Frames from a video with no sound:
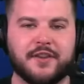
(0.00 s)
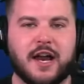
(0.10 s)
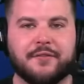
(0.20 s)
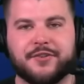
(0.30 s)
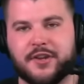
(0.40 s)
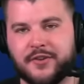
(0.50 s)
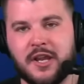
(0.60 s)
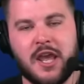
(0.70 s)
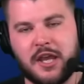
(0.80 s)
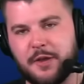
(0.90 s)
in the offseason.
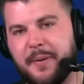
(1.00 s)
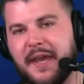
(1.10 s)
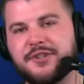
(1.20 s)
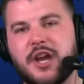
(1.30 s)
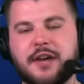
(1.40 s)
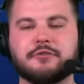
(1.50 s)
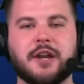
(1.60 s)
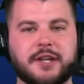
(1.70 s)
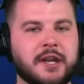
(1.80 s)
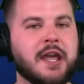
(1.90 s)
You pay John
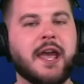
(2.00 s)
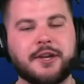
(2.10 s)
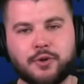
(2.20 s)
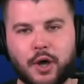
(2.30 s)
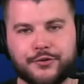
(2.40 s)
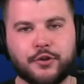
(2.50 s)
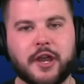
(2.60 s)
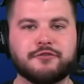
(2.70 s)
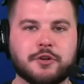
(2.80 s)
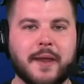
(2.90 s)
Runyon, and you also
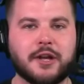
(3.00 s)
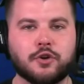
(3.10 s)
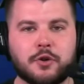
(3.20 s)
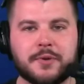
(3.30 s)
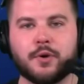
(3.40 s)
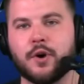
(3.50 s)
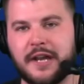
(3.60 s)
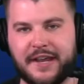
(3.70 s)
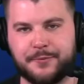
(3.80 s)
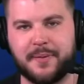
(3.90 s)
give Jermaine Illuminor a
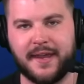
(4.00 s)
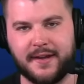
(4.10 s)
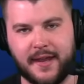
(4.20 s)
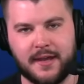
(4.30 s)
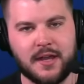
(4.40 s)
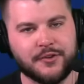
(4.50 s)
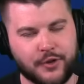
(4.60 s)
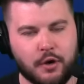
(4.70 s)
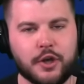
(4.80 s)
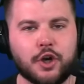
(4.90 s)
nice payday.
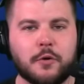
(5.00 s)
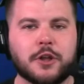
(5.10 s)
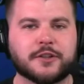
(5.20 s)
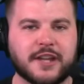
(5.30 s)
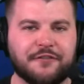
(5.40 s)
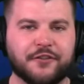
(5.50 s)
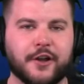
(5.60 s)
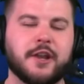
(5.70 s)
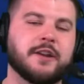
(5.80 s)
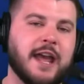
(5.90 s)
So it'll look different
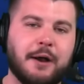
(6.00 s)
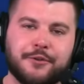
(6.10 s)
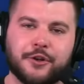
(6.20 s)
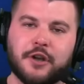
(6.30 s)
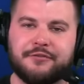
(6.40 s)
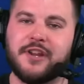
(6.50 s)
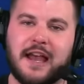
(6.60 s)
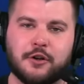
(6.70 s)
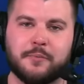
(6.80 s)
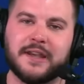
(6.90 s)
now with your left
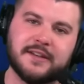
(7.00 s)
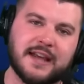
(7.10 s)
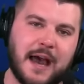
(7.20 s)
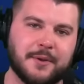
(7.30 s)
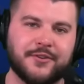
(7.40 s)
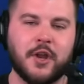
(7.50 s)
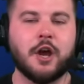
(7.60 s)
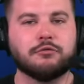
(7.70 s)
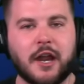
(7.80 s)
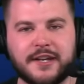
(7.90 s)
tackle being Thomas,
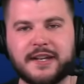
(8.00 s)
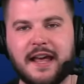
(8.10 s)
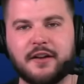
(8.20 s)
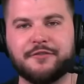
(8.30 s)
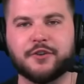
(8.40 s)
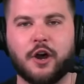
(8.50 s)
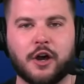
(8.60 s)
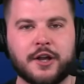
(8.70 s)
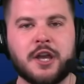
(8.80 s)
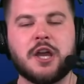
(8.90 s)
Runyon at left guard,